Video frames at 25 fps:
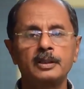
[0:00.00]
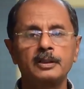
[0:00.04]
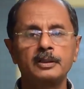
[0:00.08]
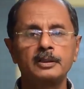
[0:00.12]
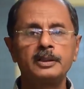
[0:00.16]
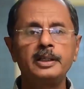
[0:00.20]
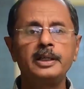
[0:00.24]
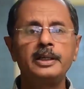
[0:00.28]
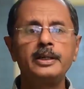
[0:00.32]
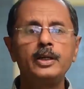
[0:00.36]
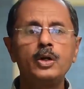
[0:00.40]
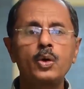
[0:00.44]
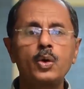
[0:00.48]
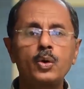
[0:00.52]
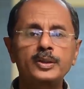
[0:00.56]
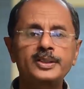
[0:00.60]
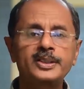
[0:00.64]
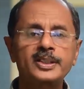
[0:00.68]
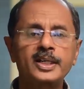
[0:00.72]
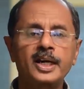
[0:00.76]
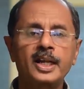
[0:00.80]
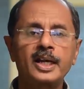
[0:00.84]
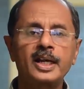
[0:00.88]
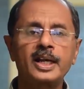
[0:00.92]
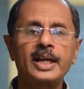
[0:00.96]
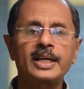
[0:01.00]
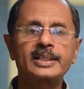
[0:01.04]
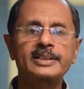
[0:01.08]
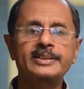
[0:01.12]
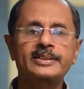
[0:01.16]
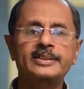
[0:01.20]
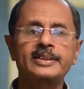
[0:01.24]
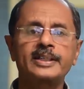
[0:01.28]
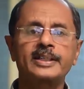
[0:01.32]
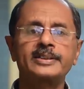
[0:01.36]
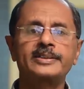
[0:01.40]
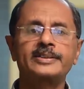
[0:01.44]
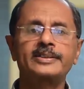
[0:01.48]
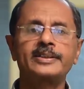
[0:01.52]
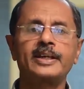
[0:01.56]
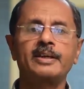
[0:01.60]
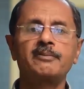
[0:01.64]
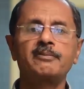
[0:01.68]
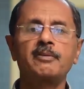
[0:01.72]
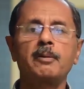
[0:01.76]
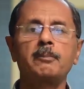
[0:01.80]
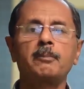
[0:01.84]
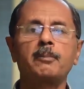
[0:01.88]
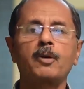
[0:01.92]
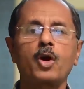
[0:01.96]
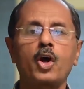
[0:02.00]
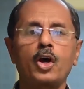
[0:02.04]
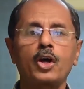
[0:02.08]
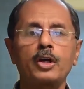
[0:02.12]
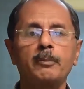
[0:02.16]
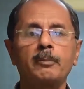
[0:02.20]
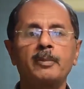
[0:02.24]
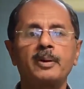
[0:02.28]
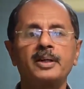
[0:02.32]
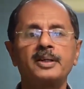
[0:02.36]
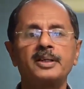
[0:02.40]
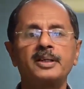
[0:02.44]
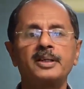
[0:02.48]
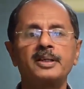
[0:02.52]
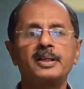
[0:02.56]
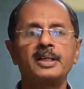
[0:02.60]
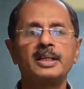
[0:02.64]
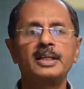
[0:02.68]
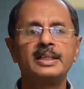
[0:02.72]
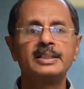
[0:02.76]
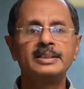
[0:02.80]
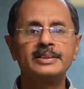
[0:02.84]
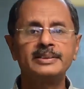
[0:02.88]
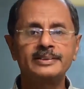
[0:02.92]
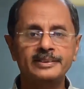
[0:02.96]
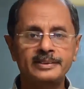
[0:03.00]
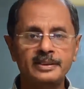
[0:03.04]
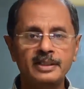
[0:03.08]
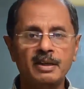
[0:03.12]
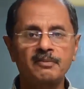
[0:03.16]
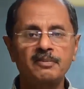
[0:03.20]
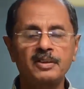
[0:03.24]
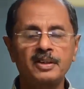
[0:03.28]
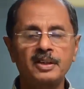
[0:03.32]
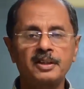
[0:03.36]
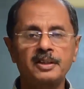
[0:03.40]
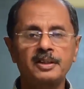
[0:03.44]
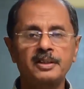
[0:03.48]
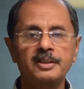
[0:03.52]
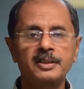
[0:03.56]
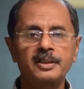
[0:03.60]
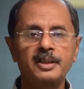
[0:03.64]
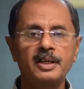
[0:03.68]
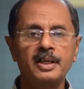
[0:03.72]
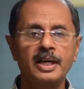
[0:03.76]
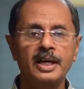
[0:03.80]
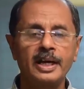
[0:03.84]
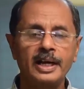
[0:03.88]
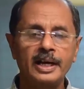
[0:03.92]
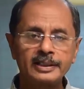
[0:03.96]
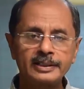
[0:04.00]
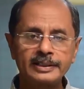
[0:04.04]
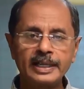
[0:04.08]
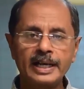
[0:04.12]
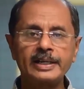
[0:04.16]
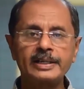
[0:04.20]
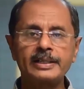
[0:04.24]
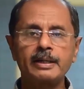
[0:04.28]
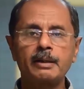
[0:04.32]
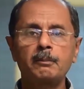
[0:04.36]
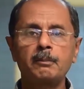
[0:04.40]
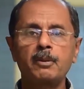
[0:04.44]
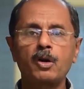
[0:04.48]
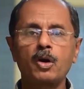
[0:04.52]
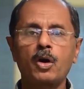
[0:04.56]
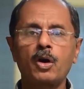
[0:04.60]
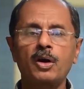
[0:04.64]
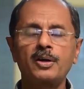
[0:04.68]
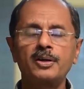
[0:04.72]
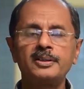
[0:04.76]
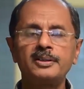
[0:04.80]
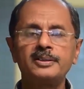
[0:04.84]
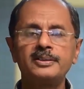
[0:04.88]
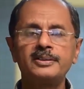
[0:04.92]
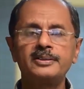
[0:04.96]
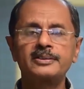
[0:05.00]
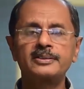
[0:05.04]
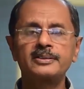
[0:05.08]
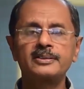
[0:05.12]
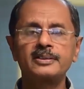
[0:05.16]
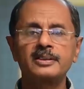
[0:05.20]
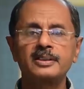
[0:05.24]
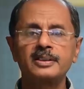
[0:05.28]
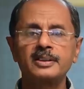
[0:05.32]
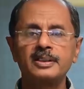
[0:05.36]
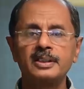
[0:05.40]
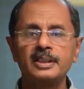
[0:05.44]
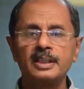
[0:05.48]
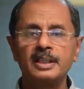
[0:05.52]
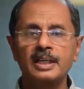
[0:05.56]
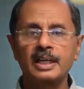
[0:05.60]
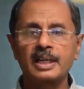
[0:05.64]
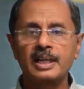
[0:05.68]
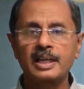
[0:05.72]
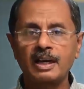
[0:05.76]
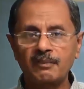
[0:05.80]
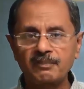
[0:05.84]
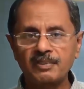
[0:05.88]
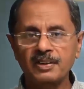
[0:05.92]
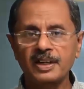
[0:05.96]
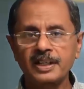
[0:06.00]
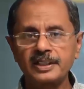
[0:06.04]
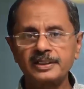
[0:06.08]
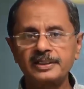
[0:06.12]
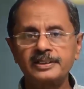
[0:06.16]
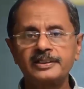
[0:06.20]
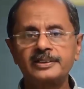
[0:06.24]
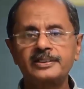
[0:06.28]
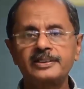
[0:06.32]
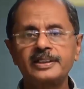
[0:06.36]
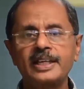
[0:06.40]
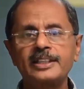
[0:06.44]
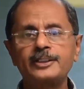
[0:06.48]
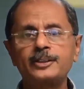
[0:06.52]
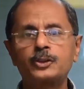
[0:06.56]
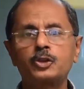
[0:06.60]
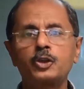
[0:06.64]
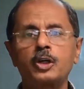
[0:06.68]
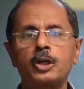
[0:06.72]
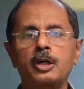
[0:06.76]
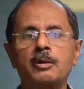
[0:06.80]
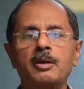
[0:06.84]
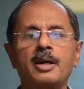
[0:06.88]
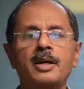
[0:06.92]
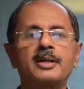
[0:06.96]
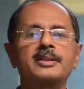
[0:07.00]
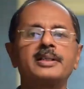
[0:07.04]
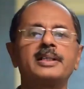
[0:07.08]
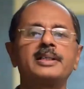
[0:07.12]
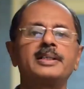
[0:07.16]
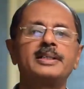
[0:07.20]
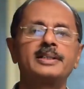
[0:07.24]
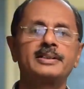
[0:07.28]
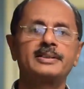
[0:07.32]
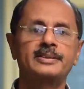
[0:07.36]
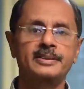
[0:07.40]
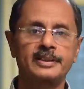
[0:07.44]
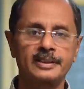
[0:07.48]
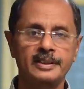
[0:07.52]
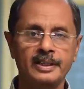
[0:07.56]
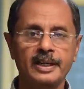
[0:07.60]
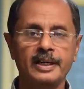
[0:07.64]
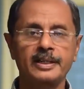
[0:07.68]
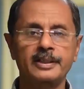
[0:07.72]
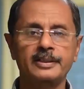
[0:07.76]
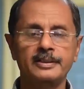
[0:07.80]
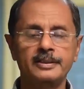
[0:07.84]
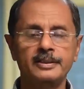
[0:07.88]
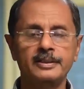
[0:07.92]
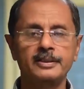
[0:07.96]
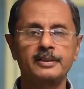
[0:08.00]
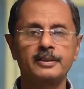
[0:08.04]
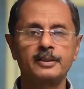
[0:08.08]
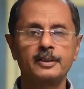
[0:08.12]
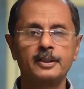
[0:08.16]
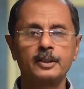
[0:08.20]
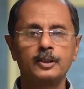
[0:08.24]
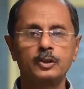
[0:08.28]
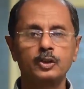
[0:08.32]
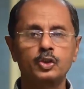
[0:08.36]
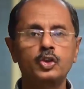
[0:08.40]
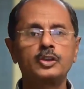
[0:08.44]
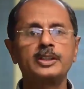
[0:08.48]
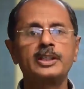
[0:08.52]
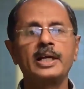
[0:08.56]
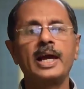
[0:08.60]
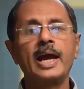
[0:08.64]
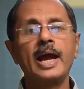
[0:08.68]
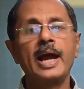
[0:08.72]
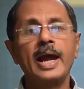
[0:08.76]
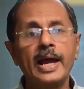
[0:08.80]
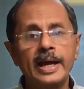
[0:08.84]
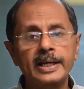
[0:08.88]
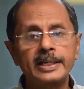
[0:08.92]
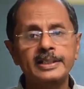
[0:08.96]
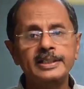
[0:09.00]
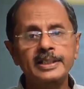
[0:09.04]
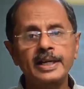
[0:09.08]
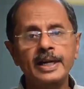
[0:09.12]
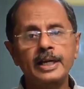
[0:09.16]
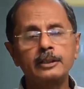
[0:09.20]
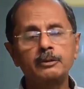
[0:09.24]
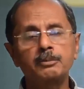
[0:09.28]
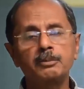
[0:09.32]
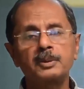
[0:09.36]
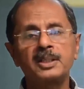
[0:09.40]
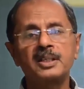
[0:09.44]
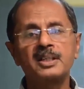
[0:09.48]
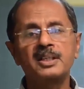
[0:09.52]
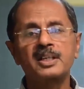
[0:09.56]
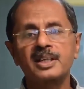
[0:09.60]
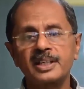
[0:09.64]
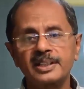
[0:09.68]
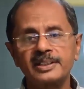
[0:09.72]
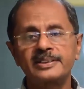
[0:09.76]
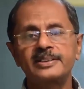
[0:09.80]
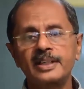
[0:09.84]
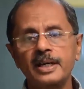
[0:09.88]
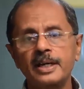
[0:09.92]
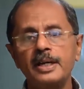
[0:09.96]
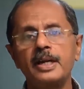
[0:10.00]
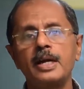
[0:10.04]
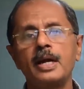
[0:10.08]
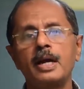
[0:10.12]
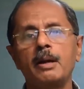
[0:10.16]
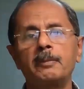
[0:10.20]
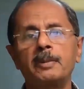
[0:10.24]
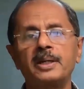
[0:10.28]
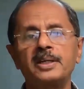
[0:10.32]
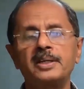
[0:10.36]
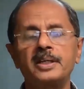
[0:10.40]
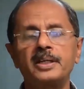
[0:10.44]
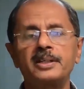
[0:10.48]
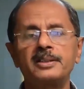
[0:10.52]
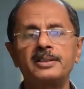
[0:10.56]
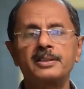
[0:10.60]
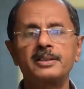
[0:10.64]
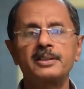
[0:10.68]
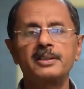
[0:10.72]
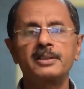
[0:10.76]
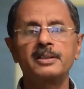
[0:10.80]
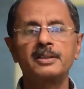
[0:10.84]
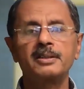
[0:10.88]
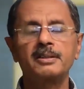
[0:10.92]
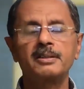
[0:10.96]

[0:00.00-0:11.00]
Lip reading: The notional extension of employment is covered and that employee's coverage is ensured under the ESI Act. So the Act has been recently amended.